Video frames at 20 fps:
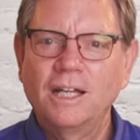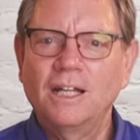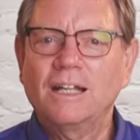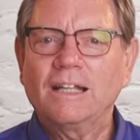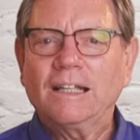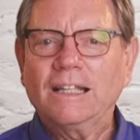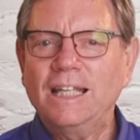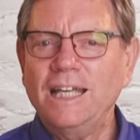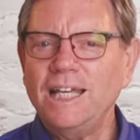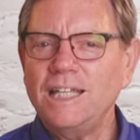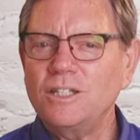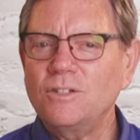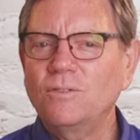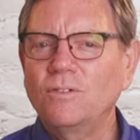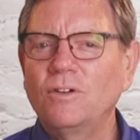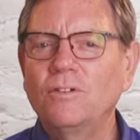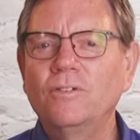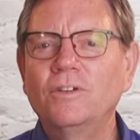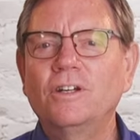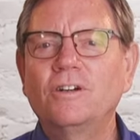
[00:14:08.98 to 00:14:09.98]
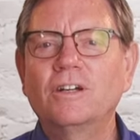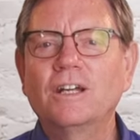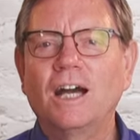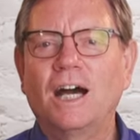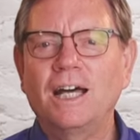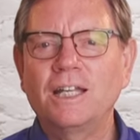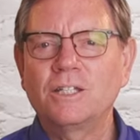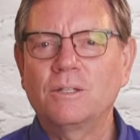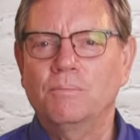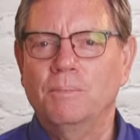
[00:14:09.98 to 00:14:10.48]
Let's fulfill
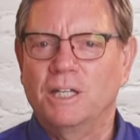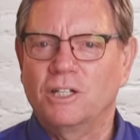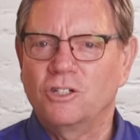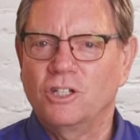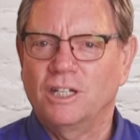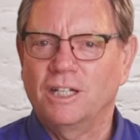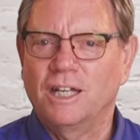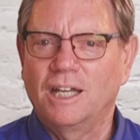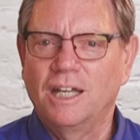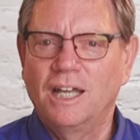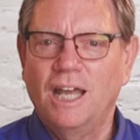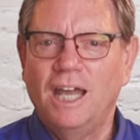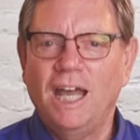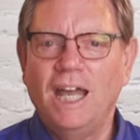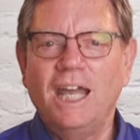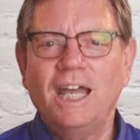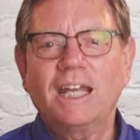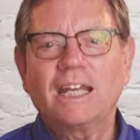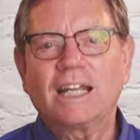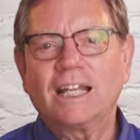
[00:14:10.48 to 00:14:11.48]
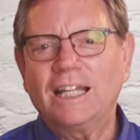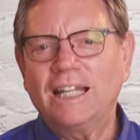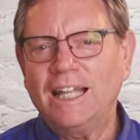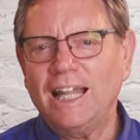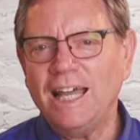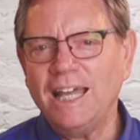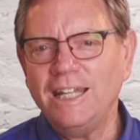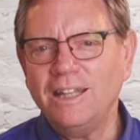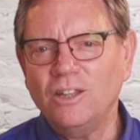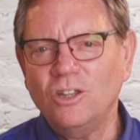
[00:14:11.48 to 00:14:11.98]
God's mission and
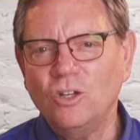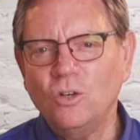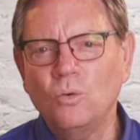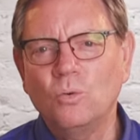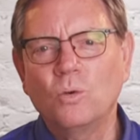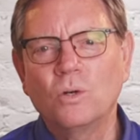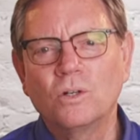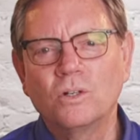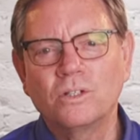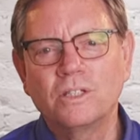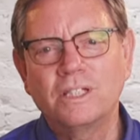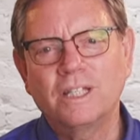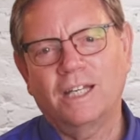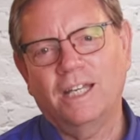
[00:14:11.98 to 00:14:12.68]
light the world